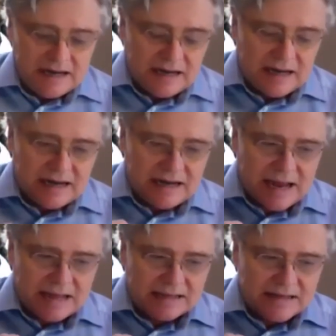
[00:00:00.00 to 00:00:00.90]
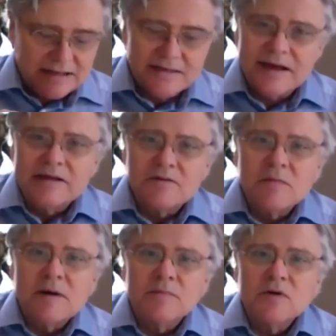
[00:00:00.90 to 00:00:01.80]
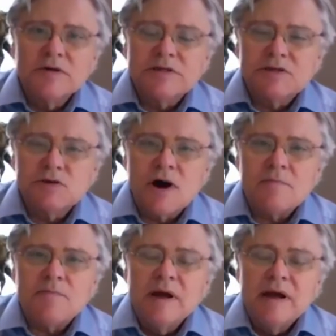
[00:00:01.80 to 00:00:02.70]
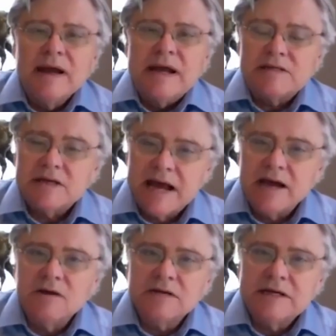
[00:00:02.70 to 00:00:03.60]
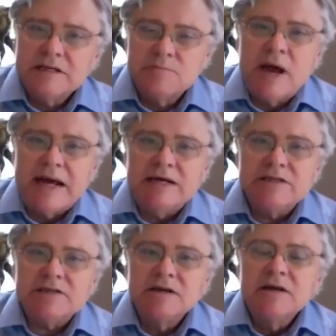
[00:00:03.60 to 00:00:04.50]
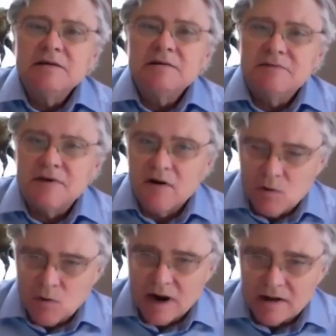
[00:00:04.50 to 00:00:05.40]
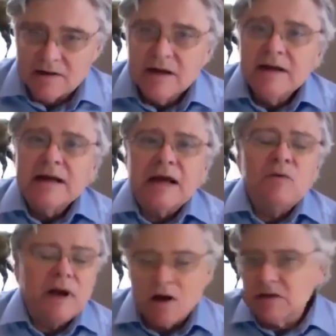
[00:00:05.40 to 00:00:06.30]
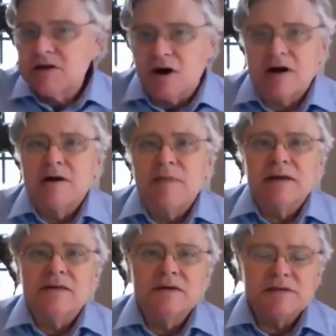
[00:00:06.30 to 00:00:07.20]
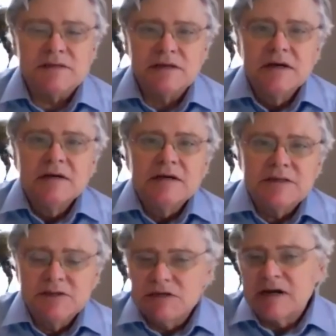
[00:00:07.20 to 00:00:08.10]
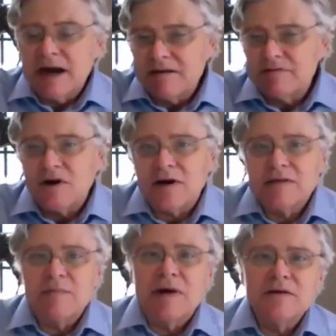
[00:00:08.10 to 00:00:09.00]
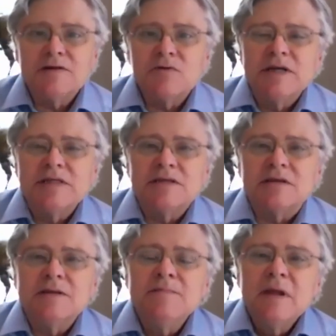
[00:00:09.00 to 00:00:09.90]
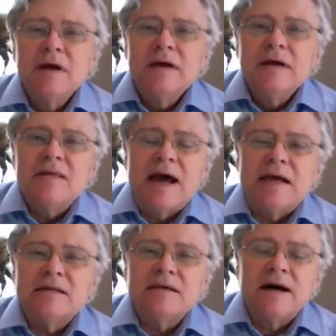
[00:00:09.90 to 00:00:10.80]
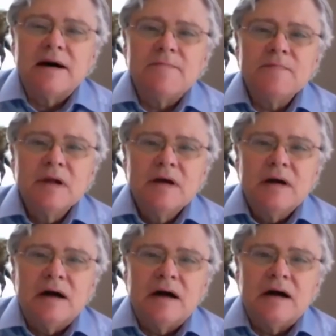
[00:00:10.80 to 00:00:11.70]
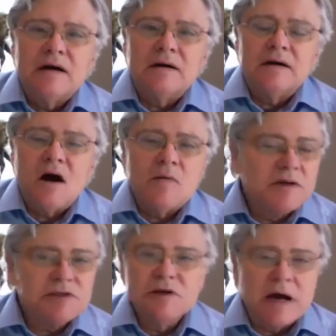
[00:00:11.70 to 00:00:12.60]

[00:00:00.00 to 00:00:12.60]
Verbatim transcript: uh, and, and the thing to remember is Trump has held his base very well. And we all mm-hmm. talk about this. Susan and I have talked about this recently that um, uh, almost no matter